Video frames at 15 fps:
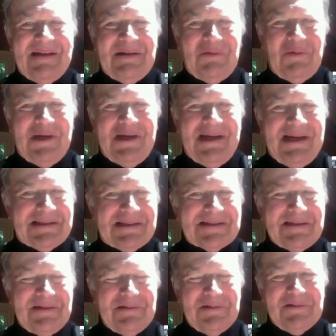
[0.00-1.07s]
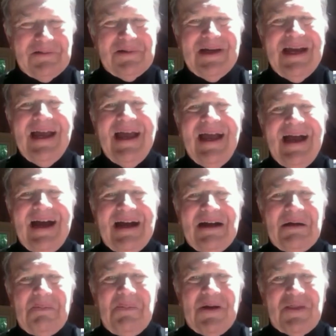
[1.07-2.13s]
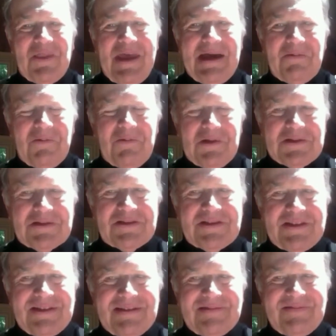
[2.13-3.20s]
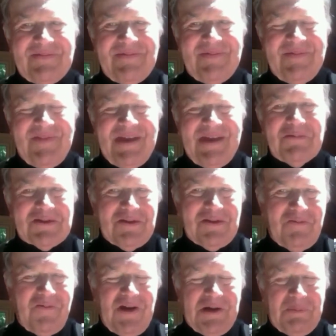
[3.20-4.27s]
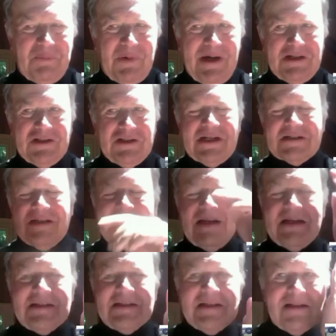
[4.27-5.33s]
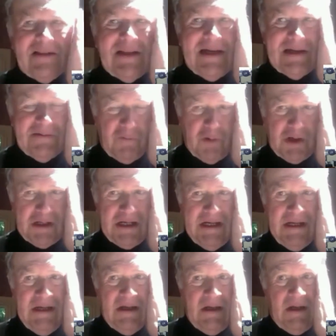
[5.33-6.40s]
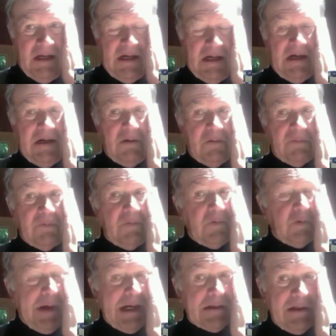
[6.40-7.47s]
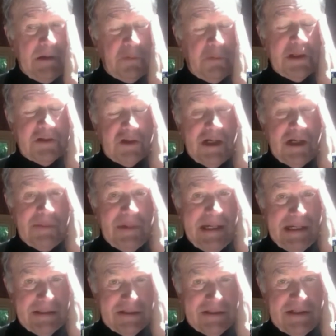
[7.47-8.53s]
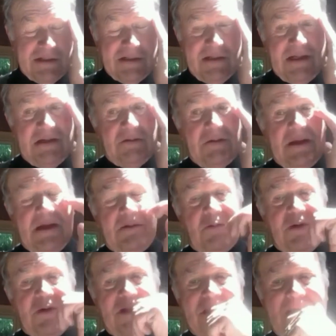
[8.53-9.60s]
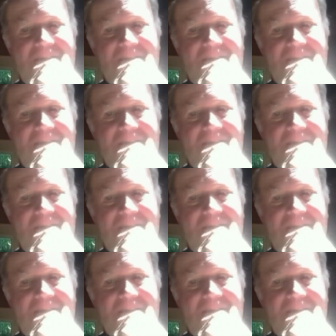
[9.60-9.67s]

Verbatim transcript: whatnot. So, but that was a fun project, and I did a lot of work directly with Jim Henson and with his